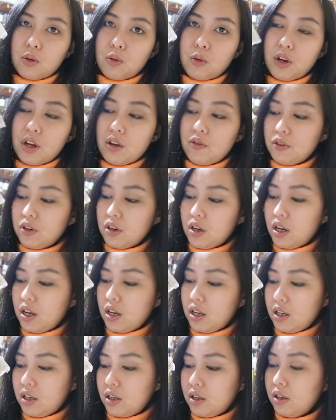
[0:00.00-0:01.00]
Whenever
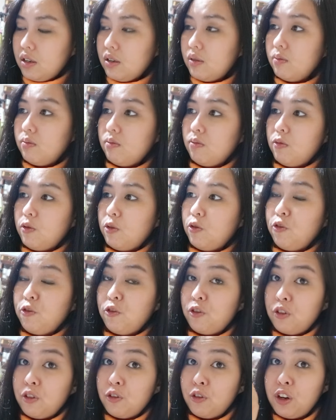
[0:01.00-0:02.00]
I
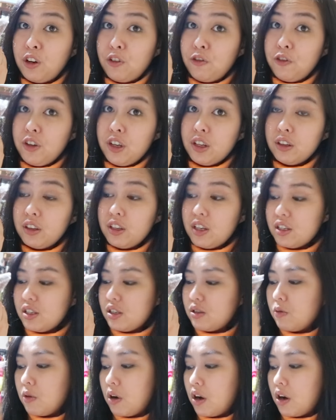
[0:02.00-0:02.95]
refill this